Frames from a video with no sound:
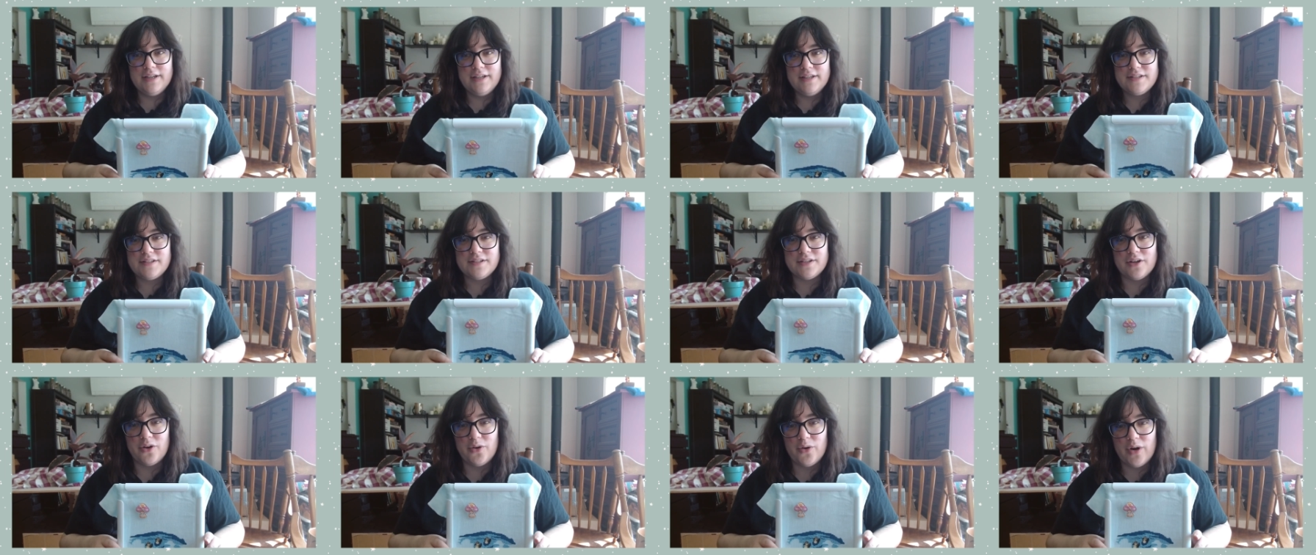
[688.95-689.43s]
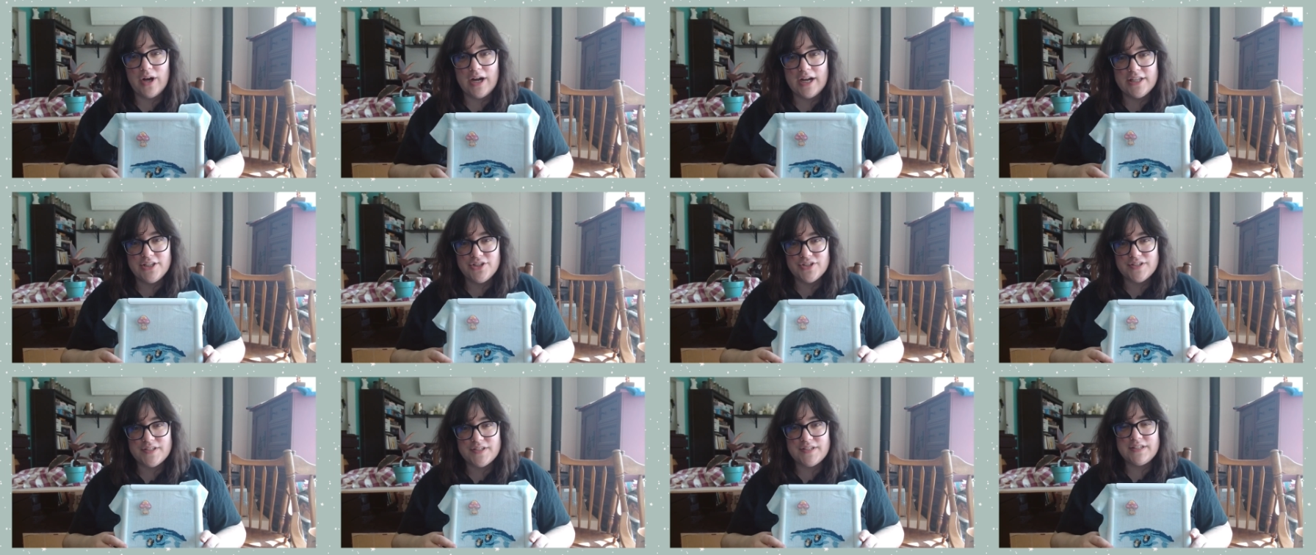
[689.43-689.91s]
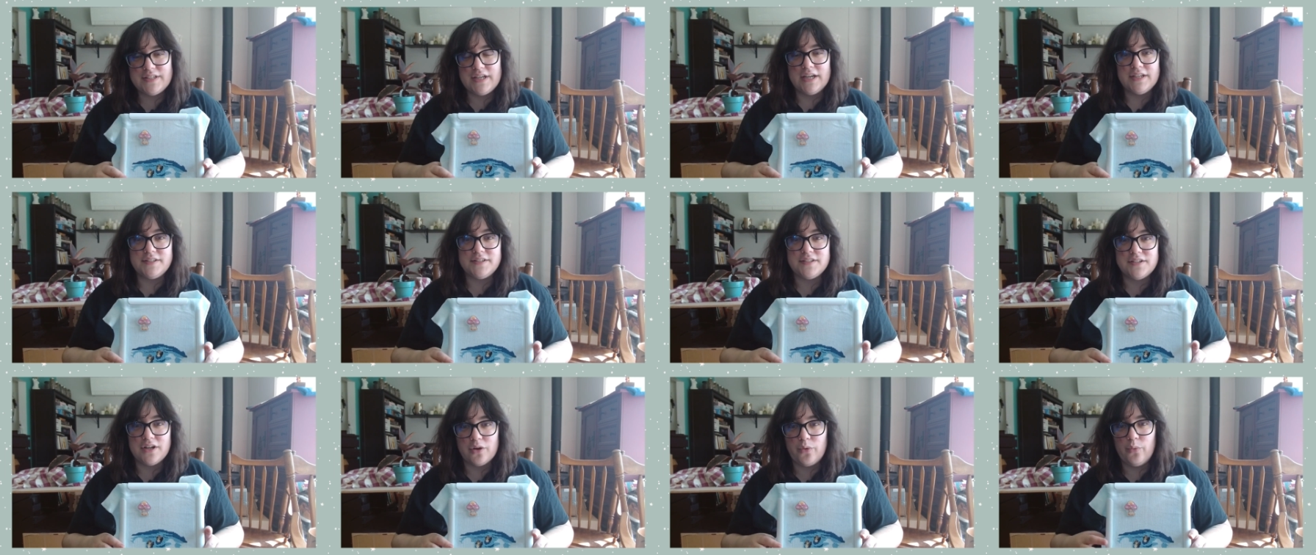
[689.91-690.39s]
So I
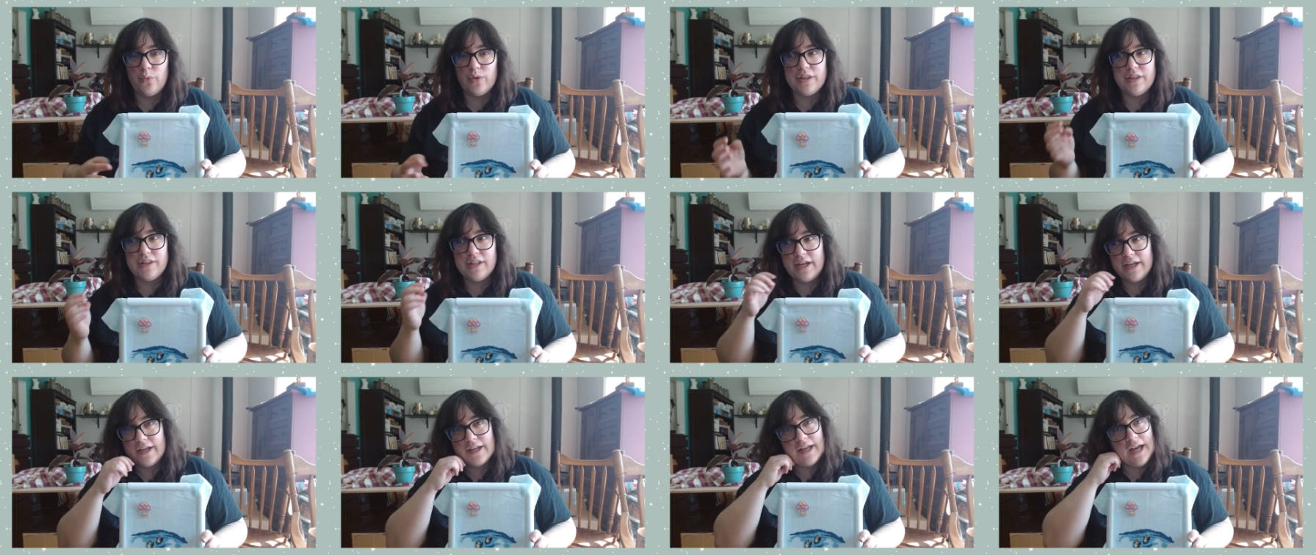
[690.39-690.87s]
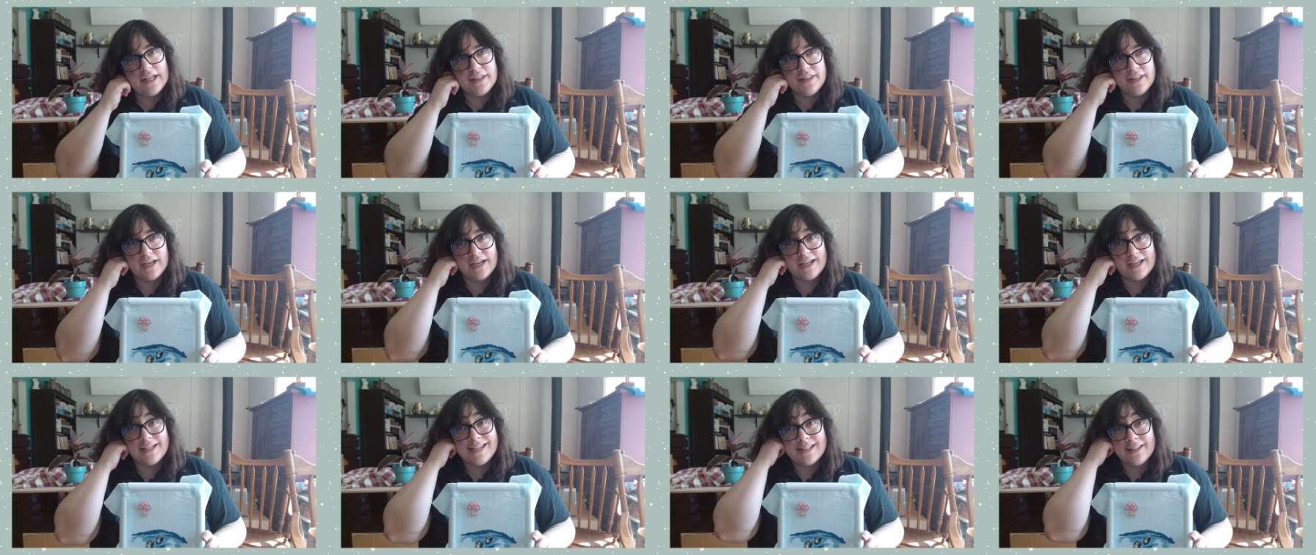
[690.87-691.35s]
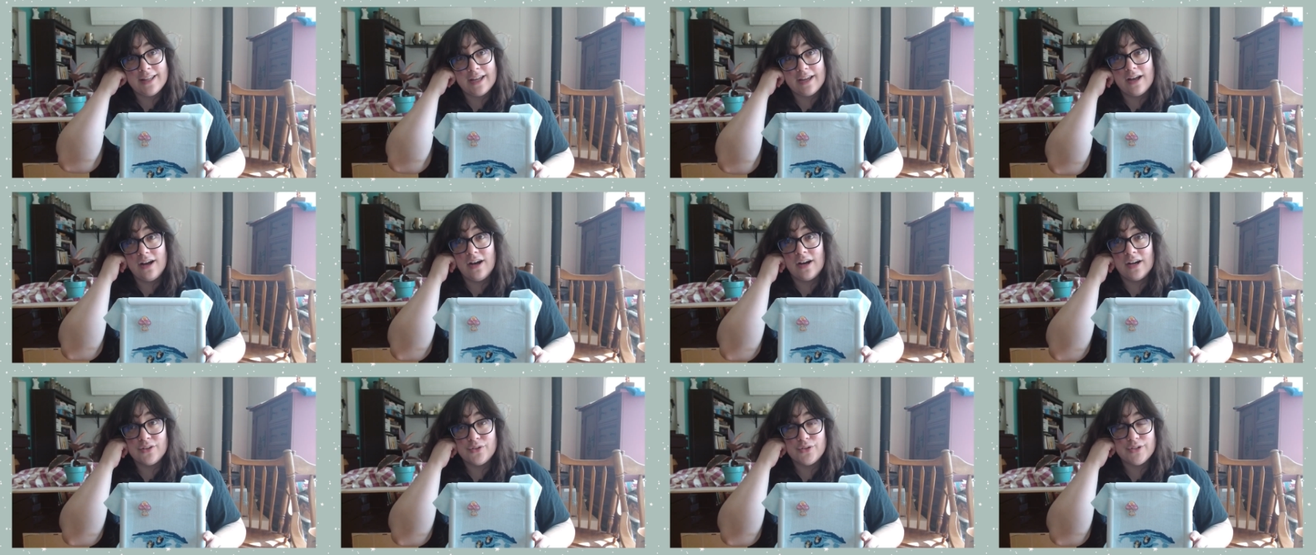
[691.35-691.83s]
stuck with I think I did
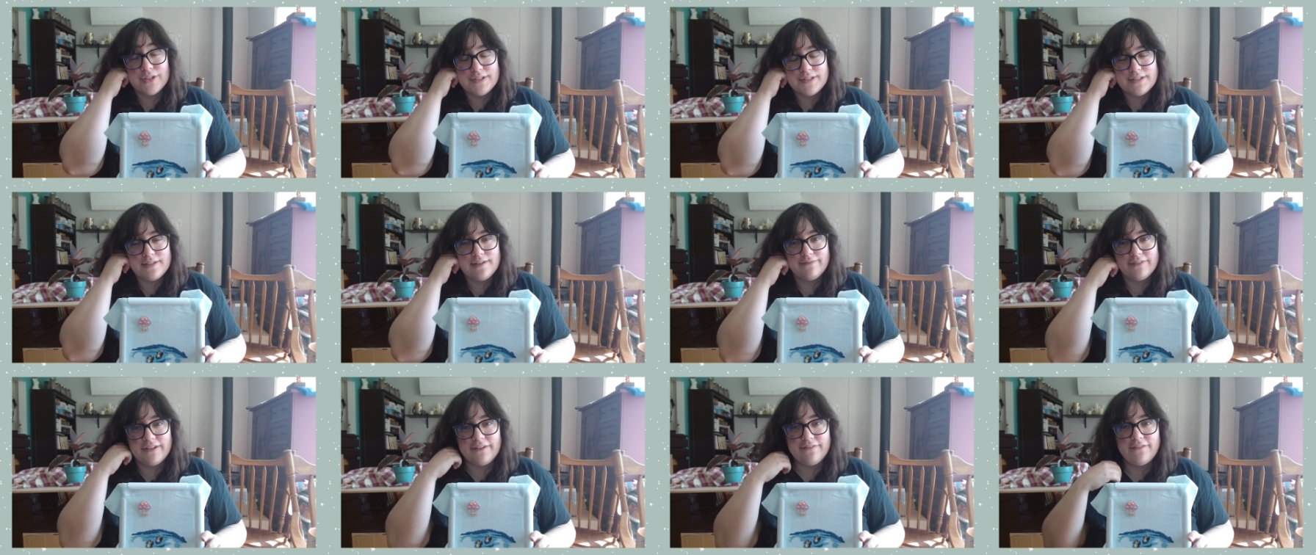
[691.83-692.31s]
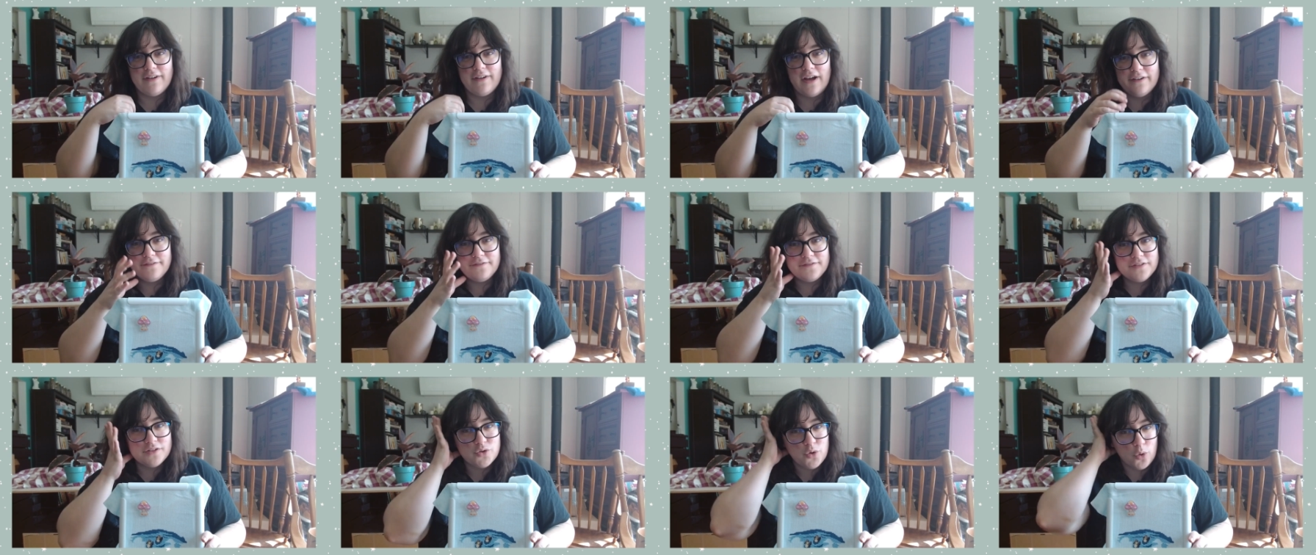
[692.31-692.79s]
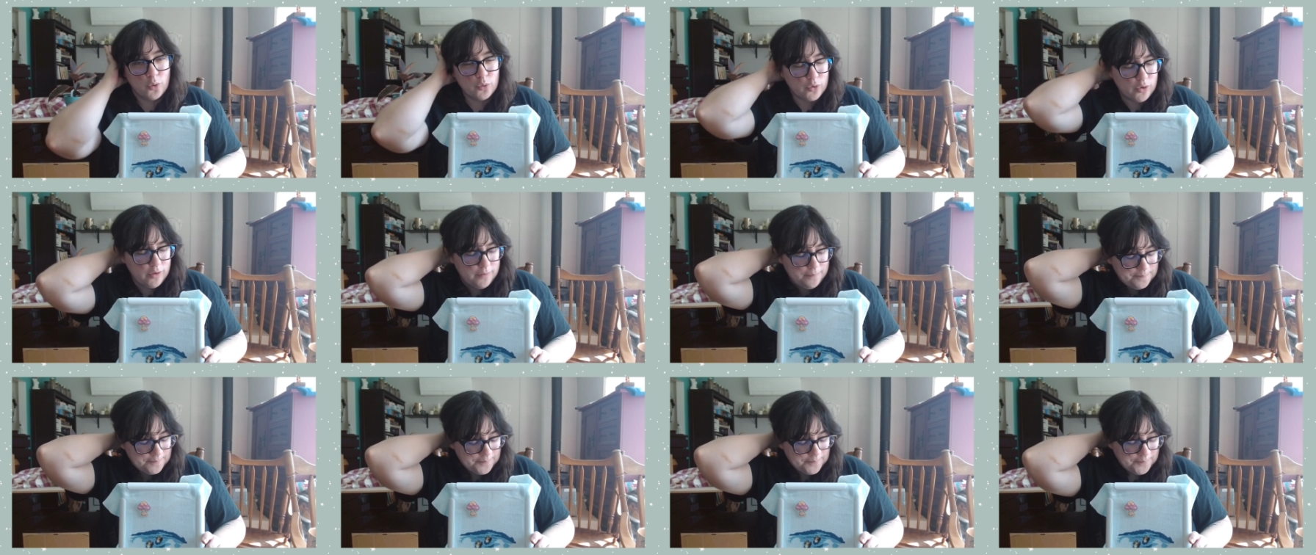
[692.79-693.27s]
175
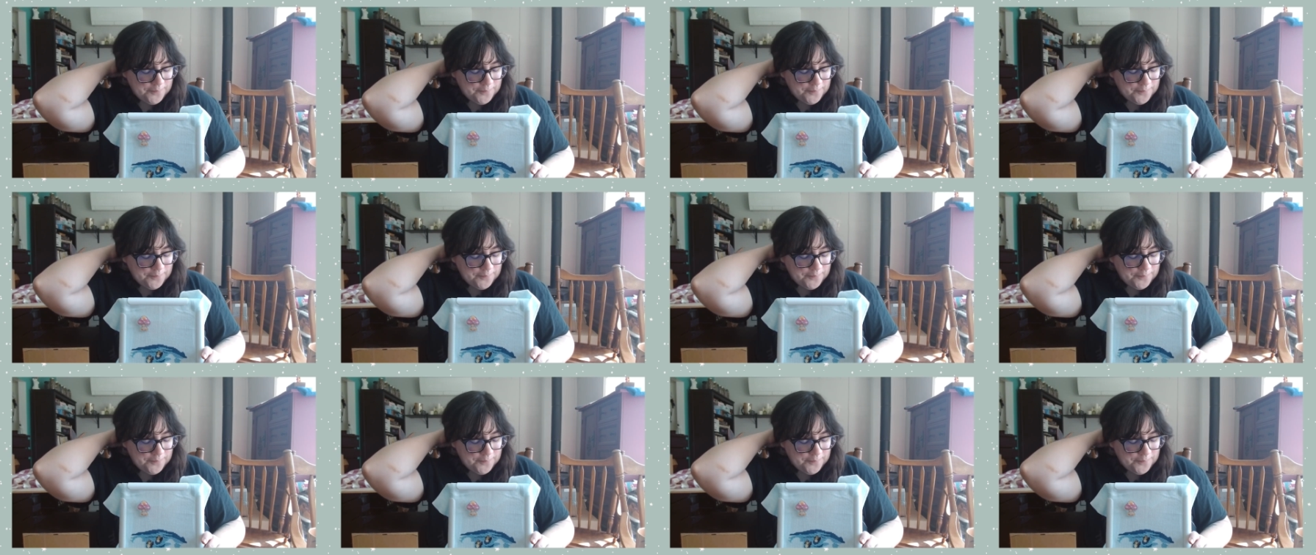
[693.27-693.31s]
total.